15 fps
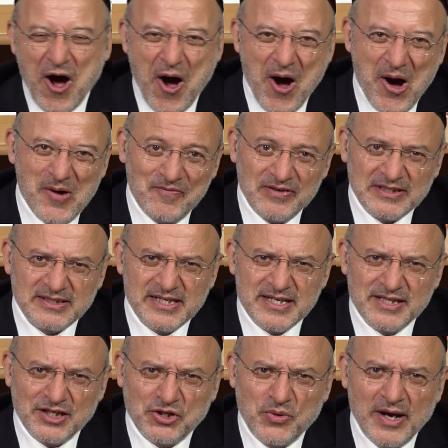obviously
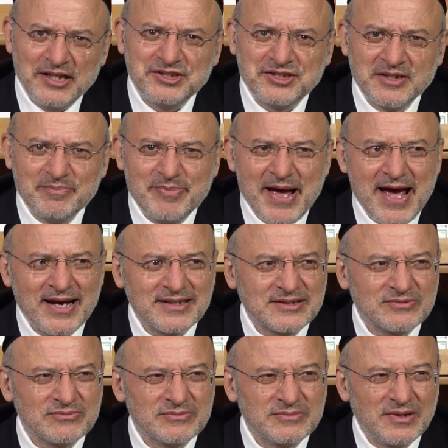the question
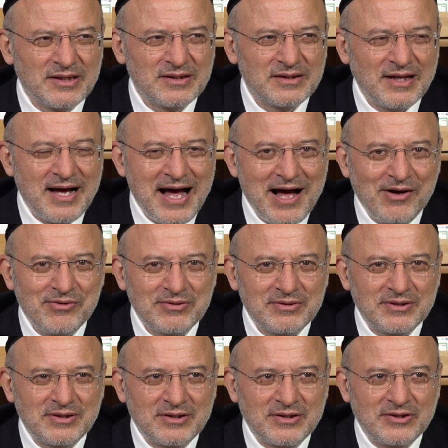begs, well, how
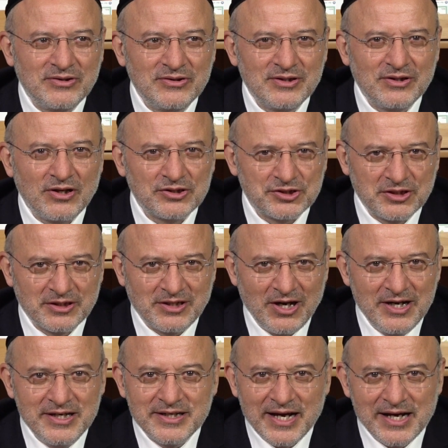could Lashon
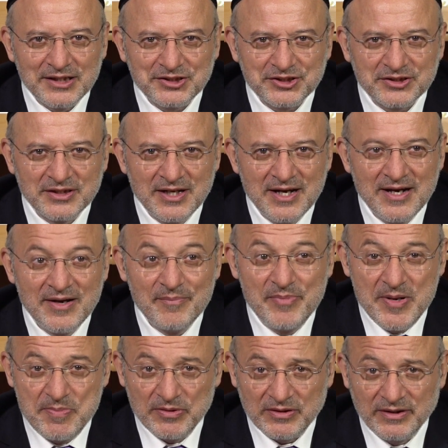Kodesh,
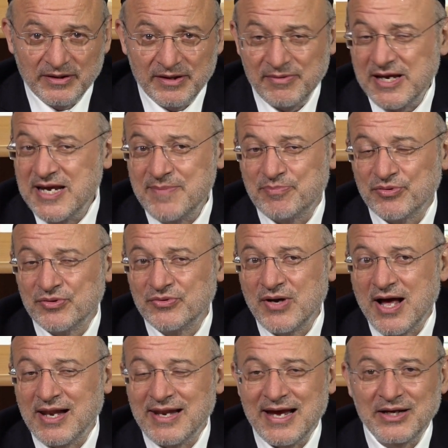biblical Hebrew,
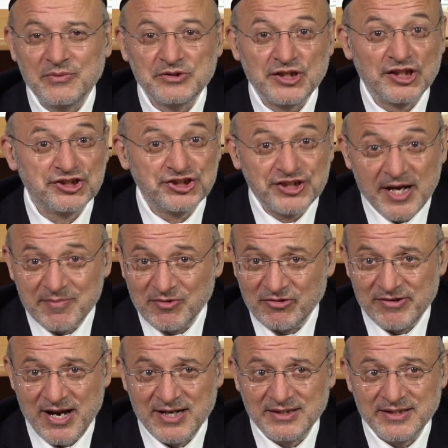a language Hashem
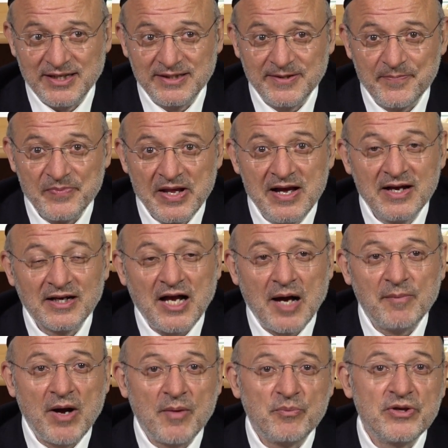created,
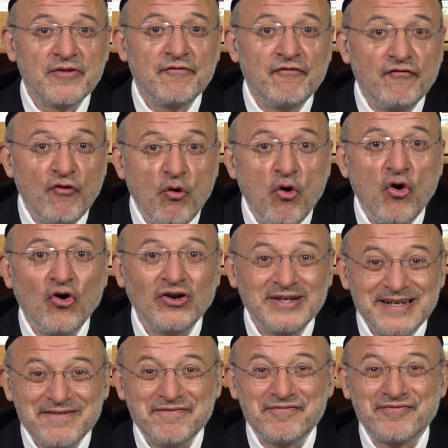come up with 4
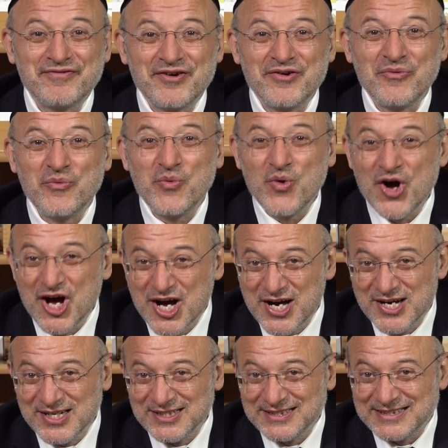different
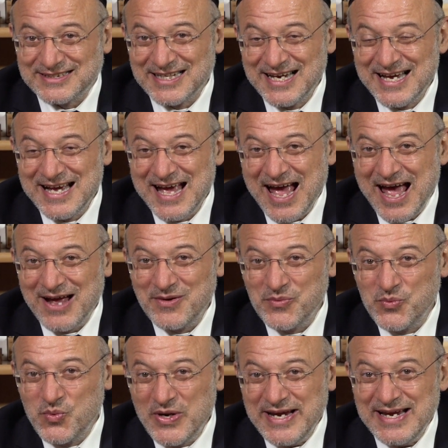words,
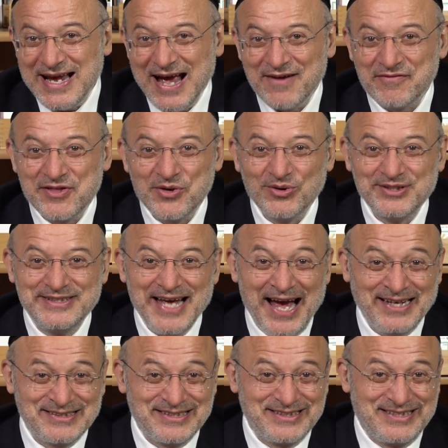and we have the
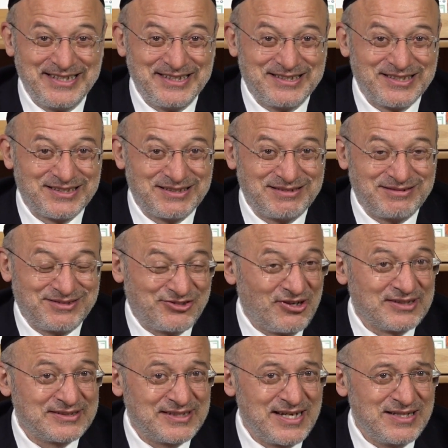audacity to
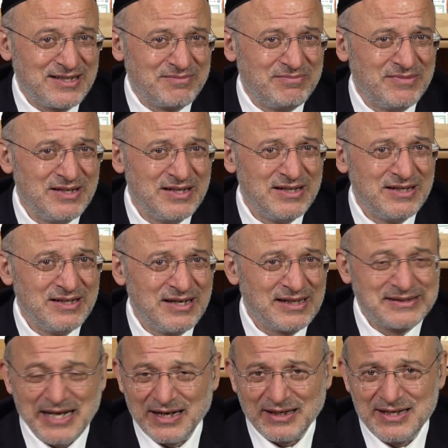translate them
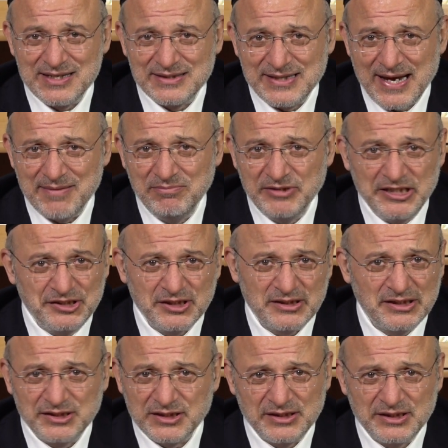exactly the same, teacher,
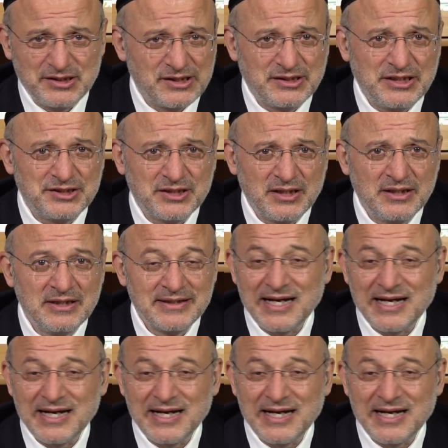teacher, teacher, teacher?